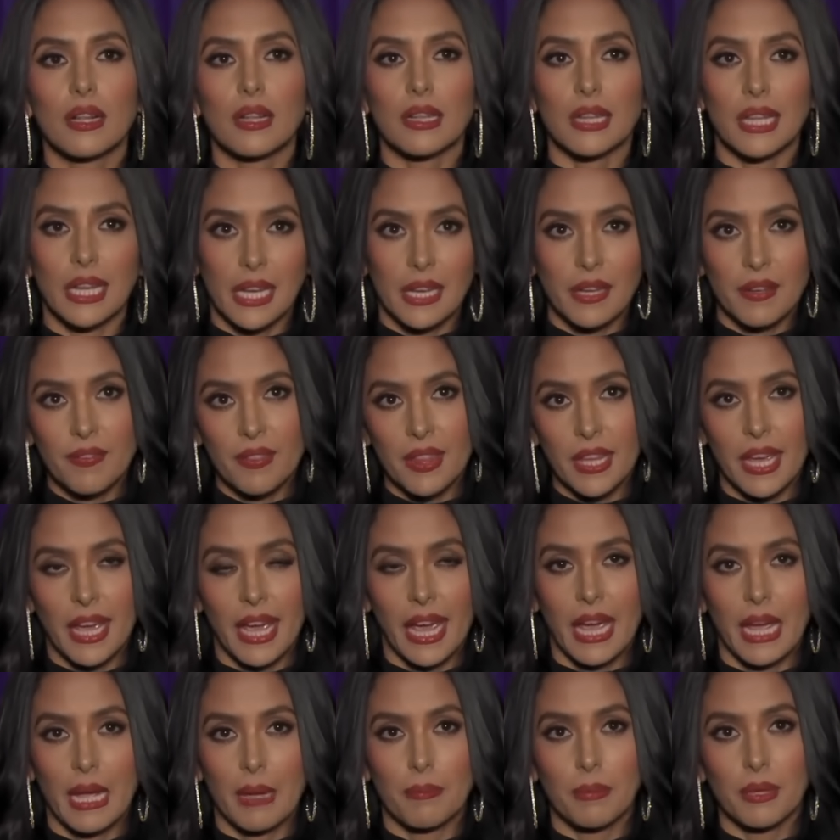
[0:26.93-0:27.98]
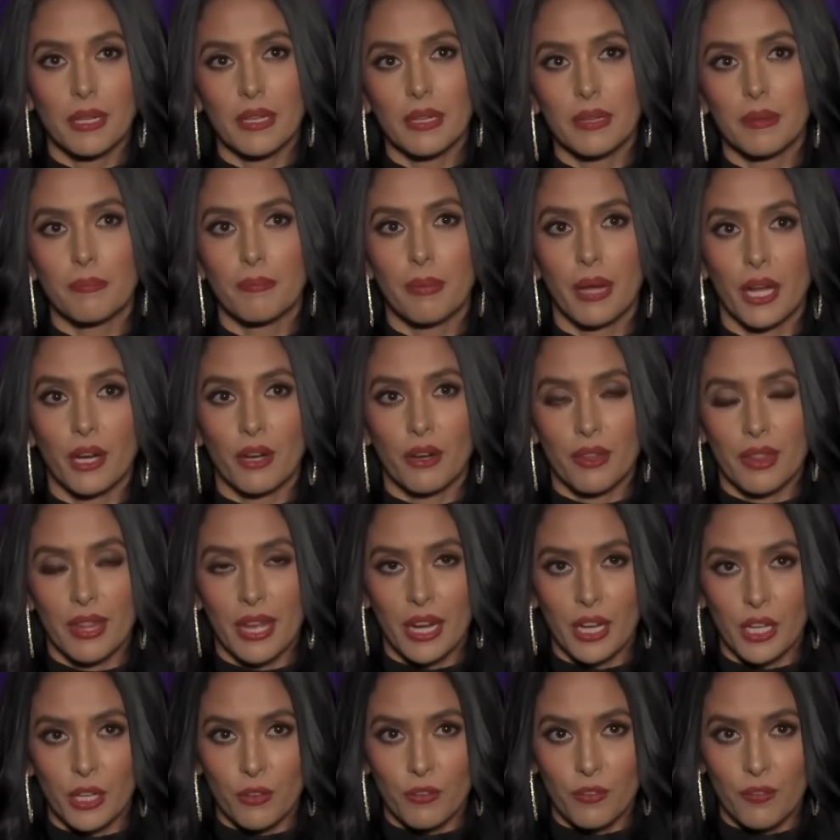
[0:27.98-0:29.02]
"Leave the game better
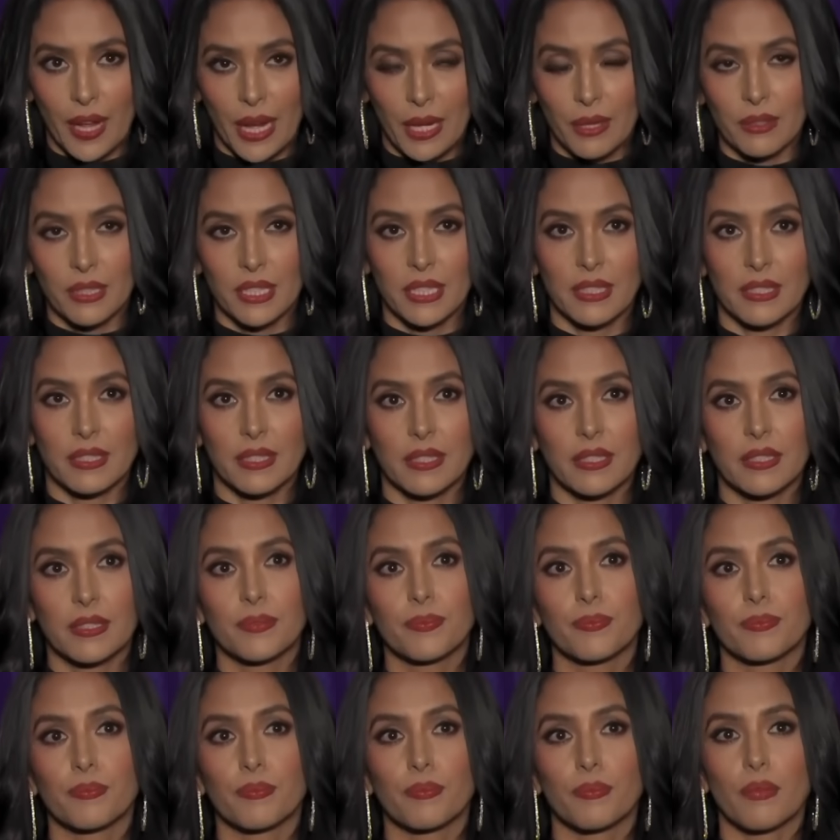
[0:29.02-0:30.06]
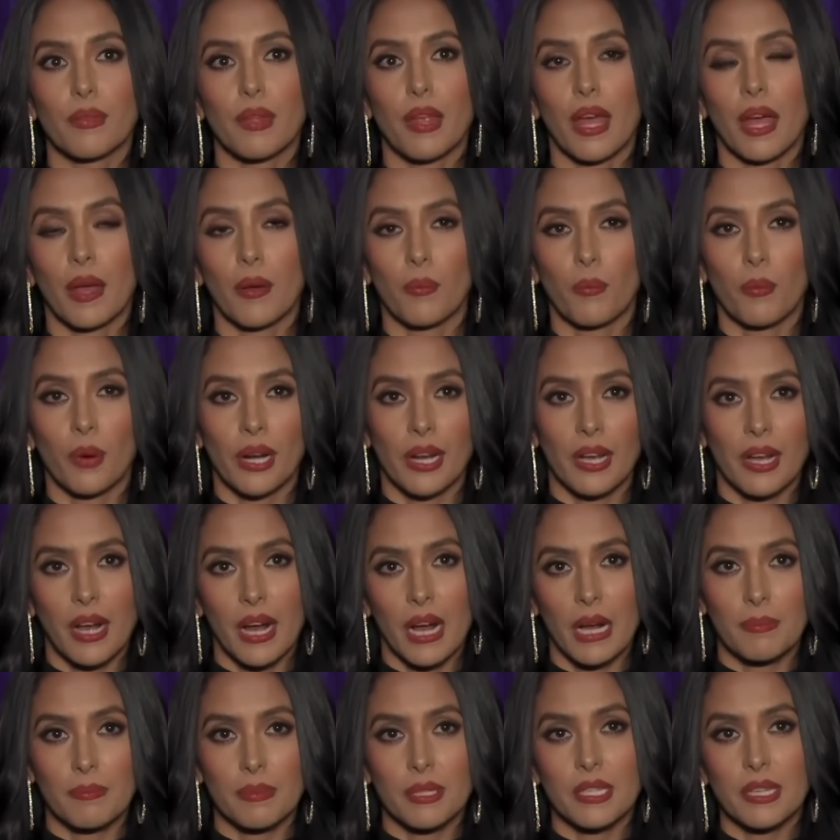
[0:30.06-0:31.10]
than you found it. And when it
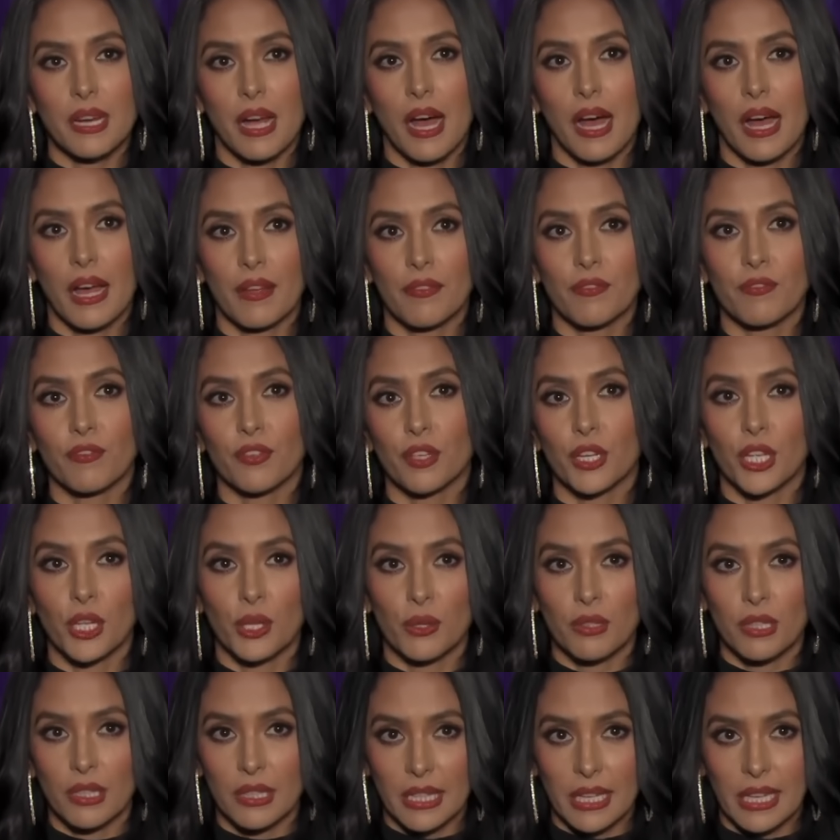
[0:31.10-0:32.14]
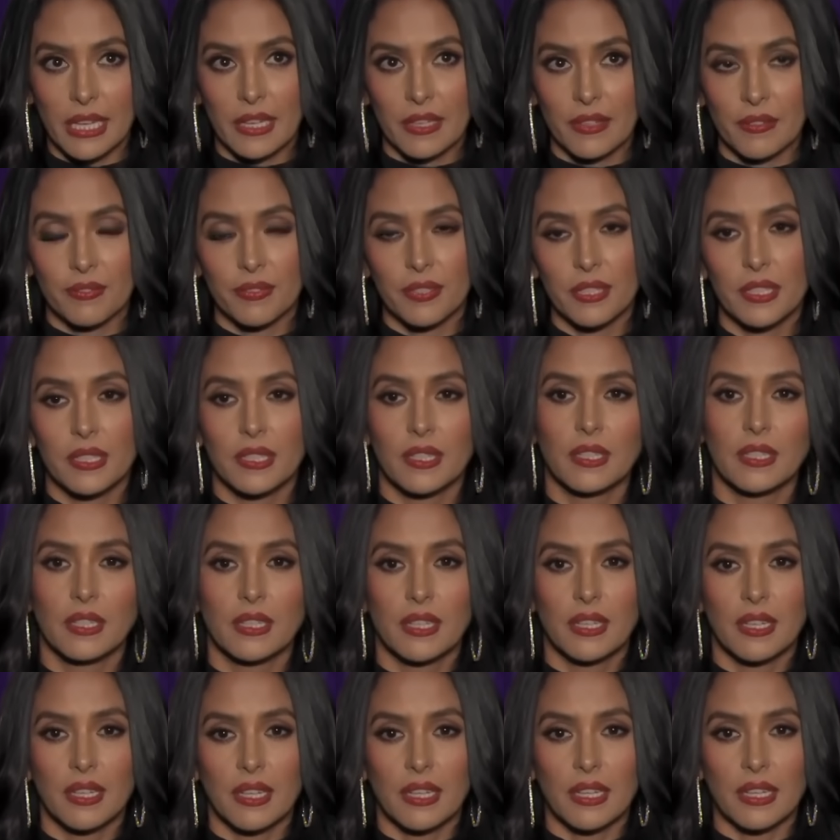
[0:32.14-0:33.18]
comes time for you to leave,
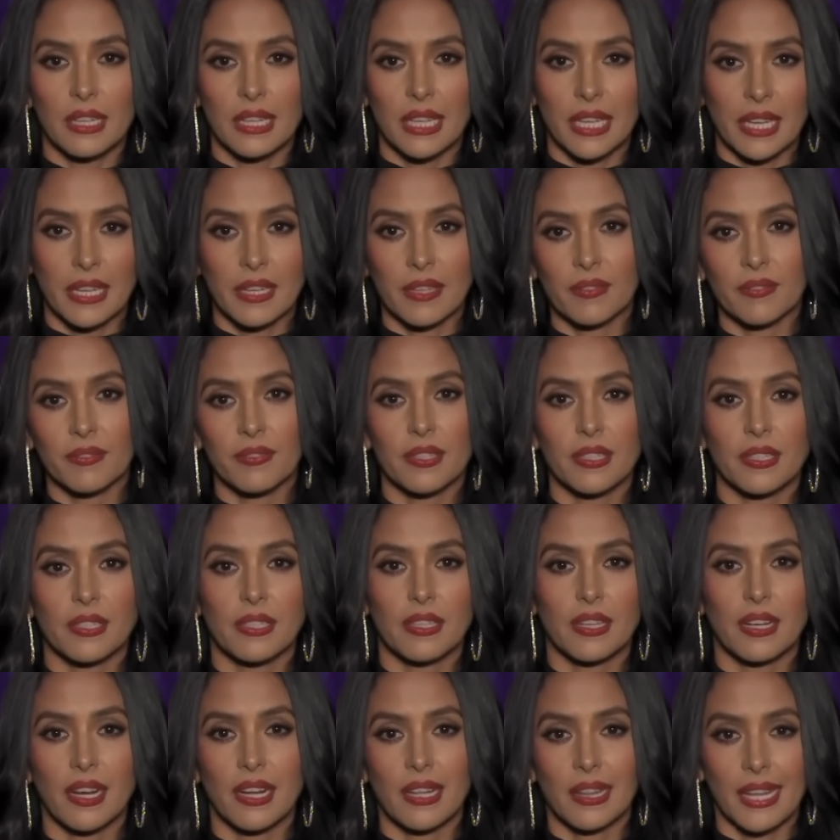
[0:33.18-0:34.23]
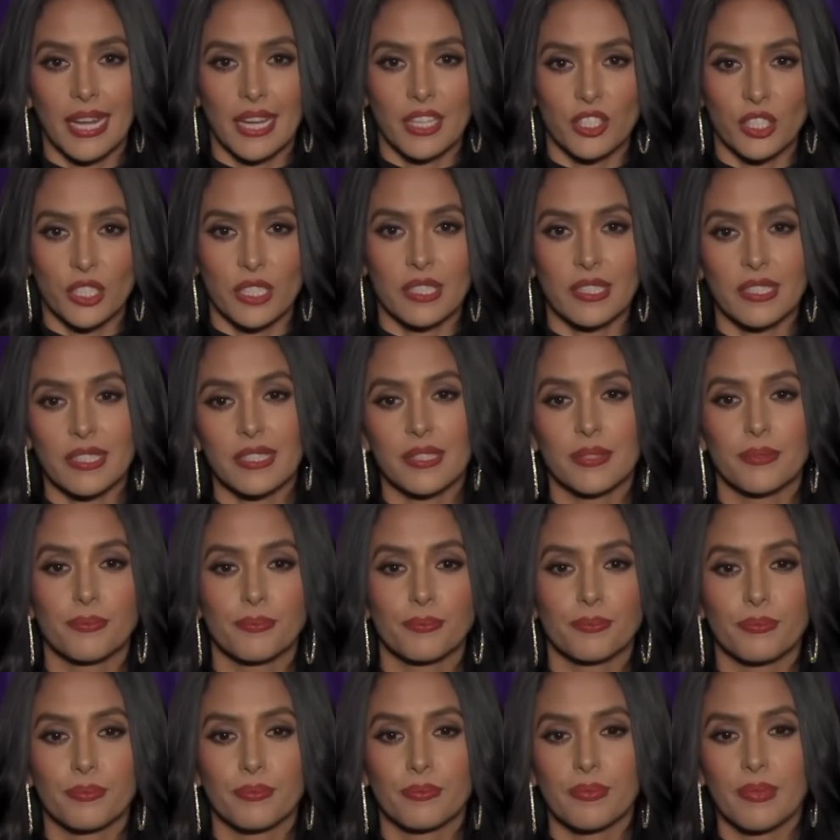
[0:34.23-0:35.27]
leave a legend."
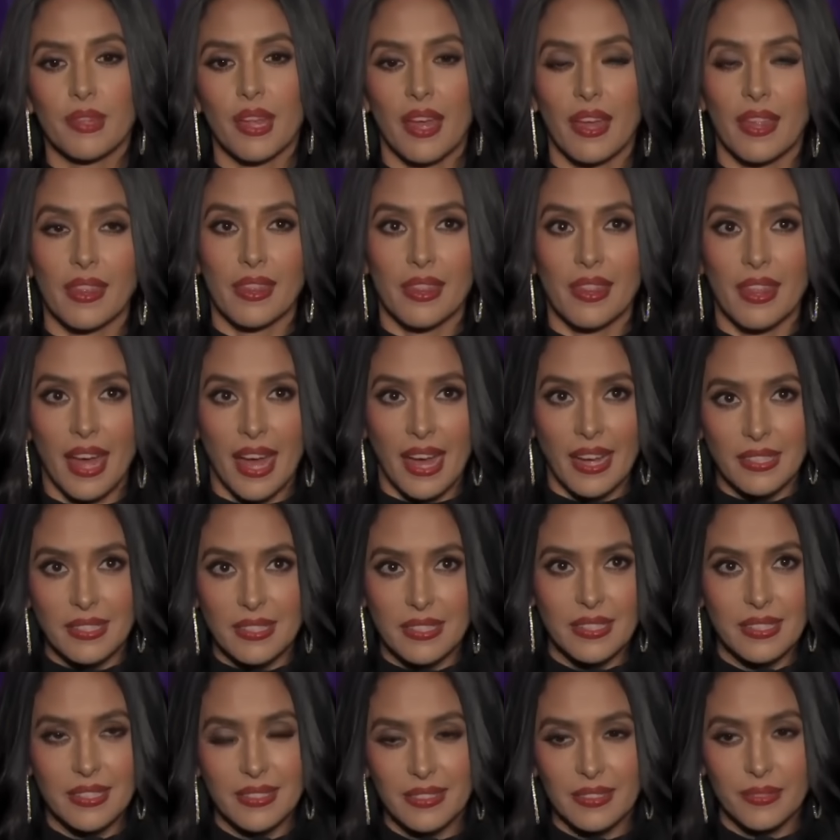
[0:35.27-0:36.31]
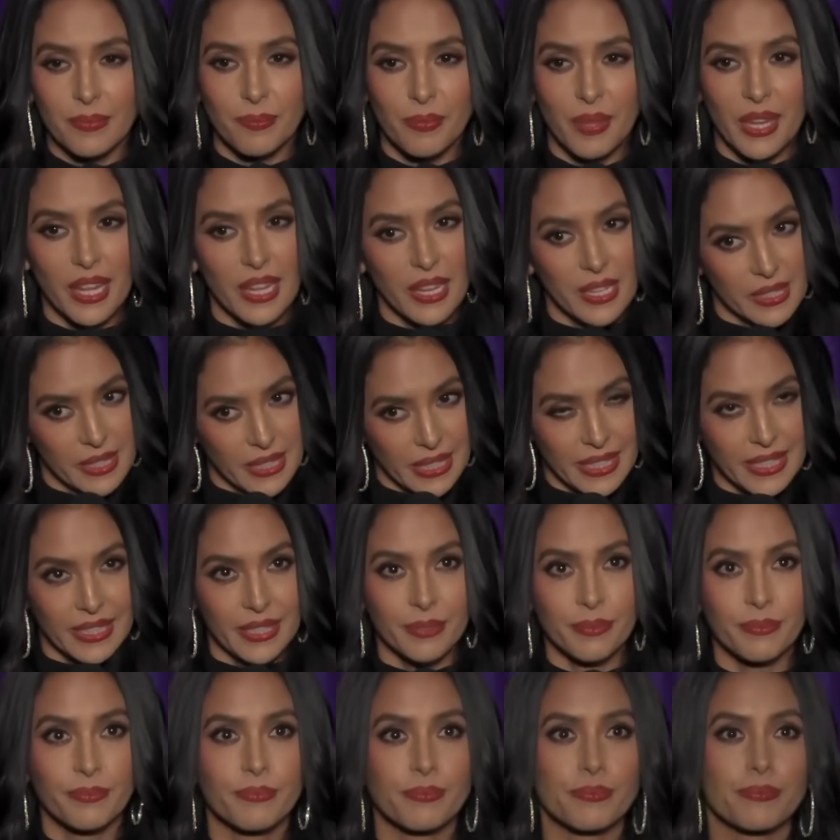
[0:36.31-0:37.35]
And that he did.